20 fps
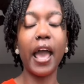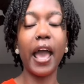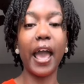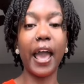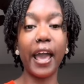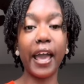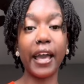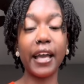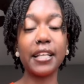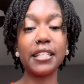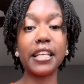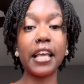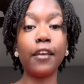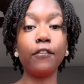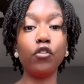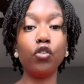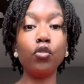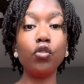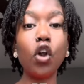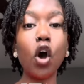And
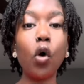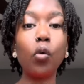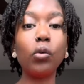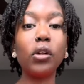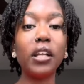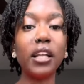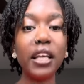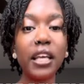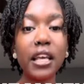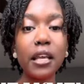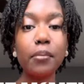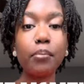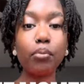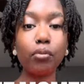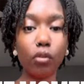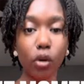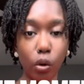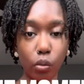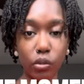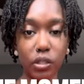if you don't need
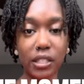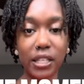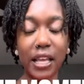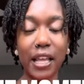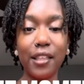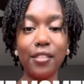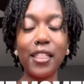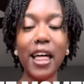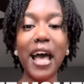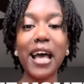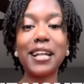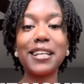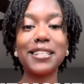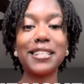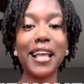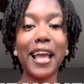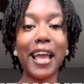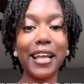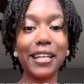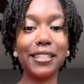protein, that is
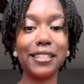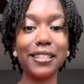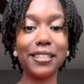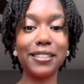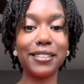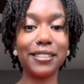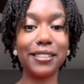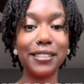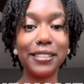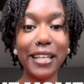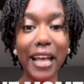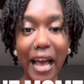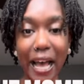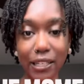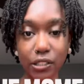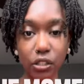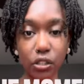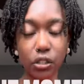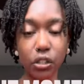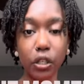a
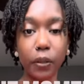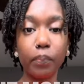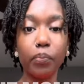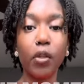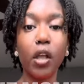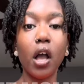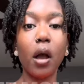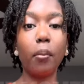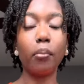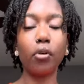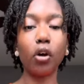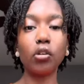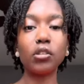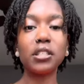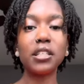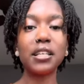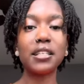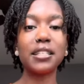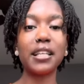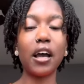disaster.
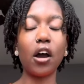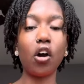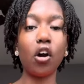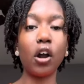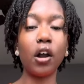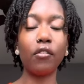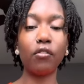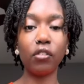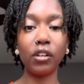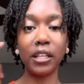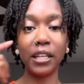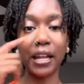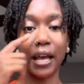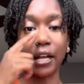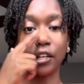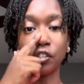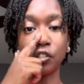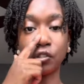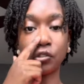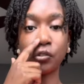Proteins that aren't really
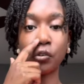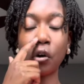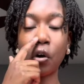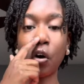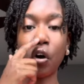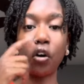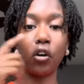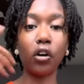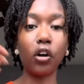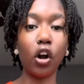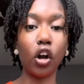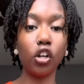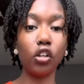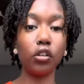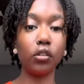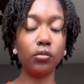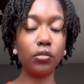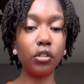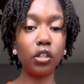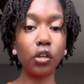that strong are,
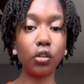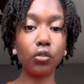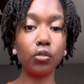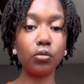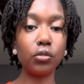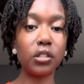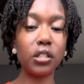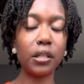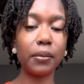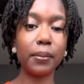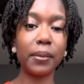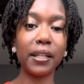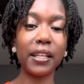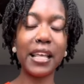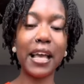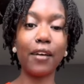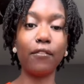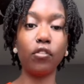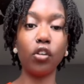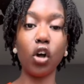you typically
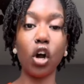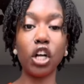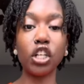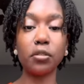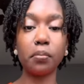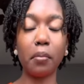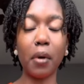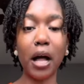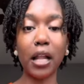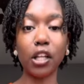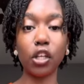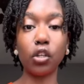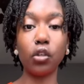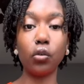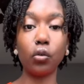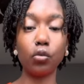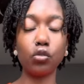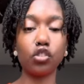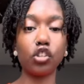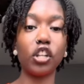have large
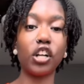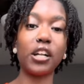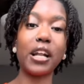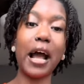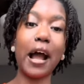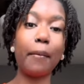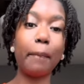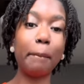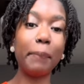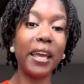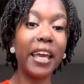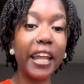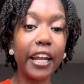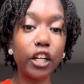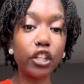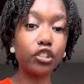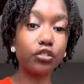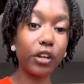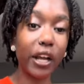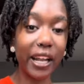molecules, so they're not
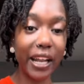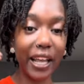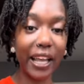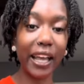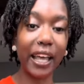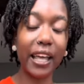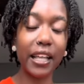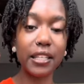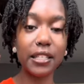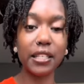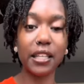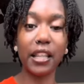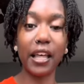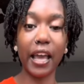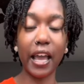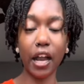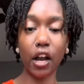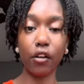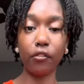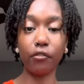penetrating into the
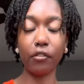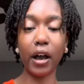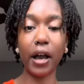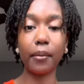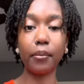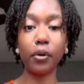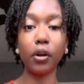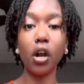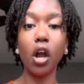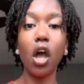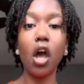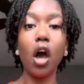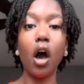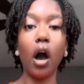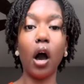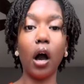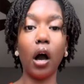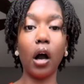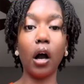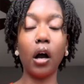hair fiber.
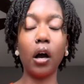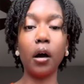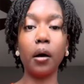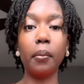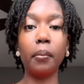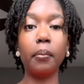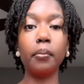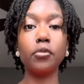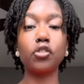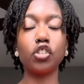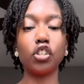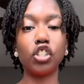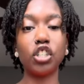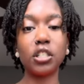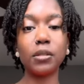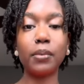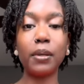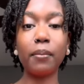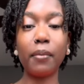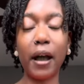So
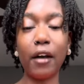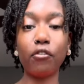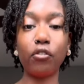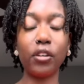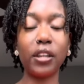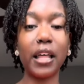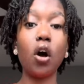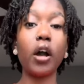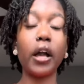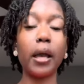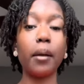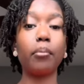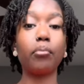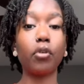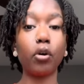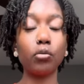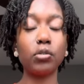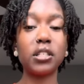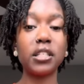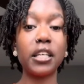just be mindful of that. And
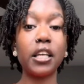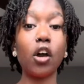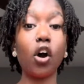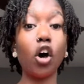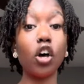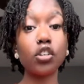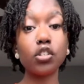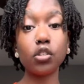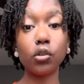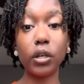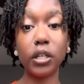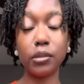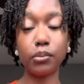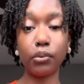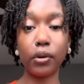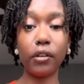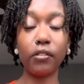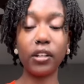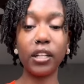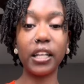protein also is
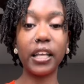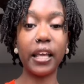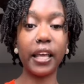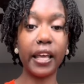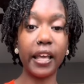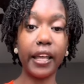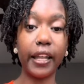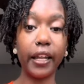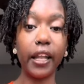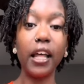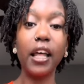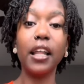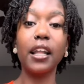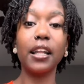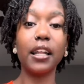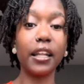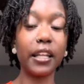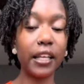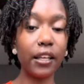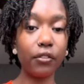prevalent in
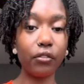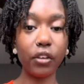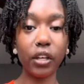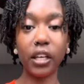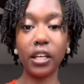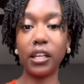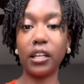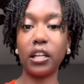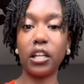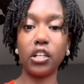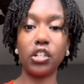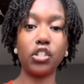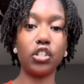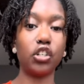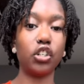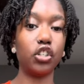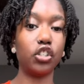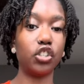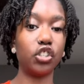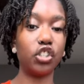leave-in
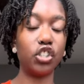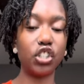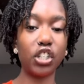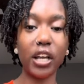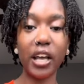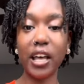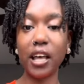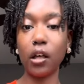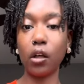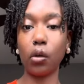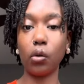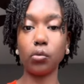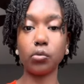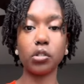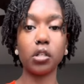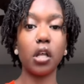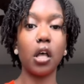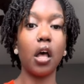conditioners, gels.